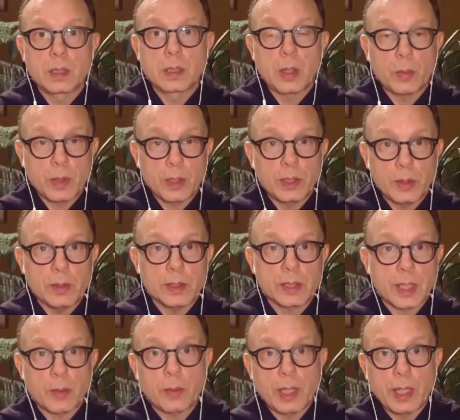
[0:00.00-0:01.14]
I want to notice.
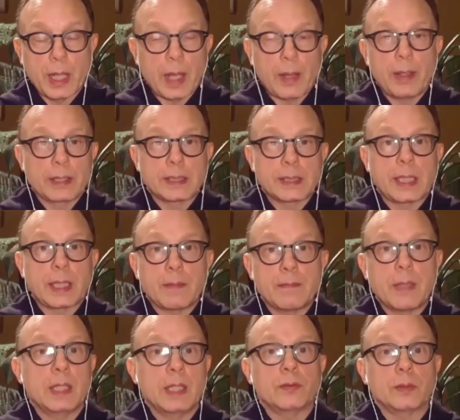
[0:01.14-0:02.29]
It's like a
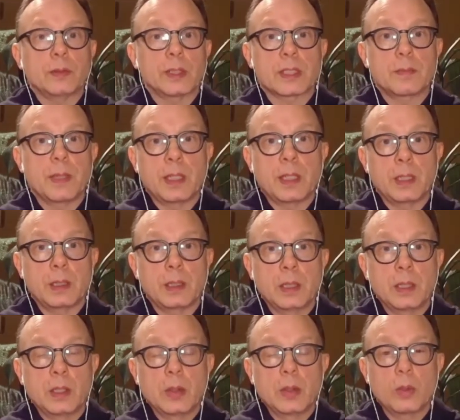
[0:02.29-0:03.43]
mindfulness bell
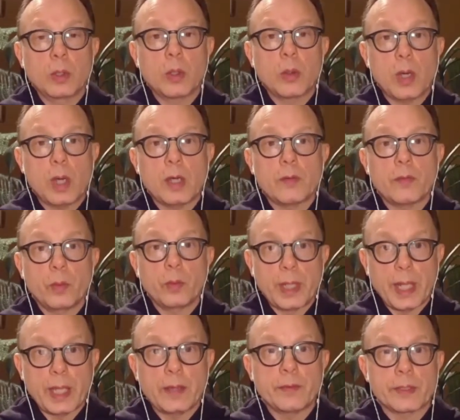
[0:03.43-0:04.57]
will go off
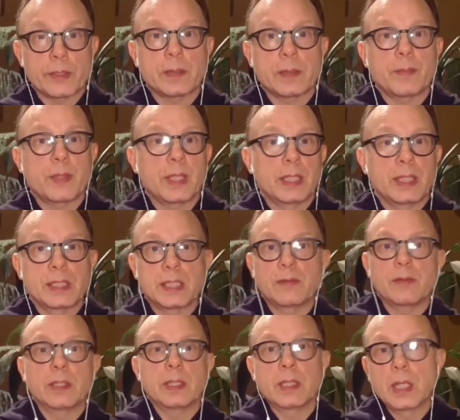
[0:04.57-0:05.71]
whenever something is
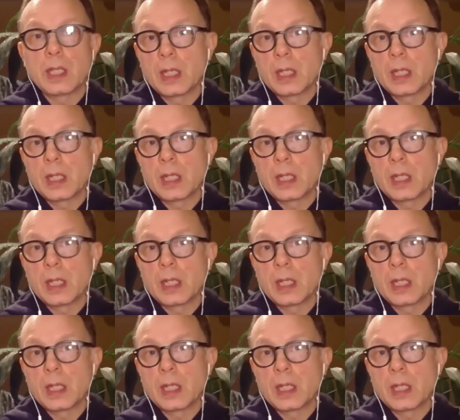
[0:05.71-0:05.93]
even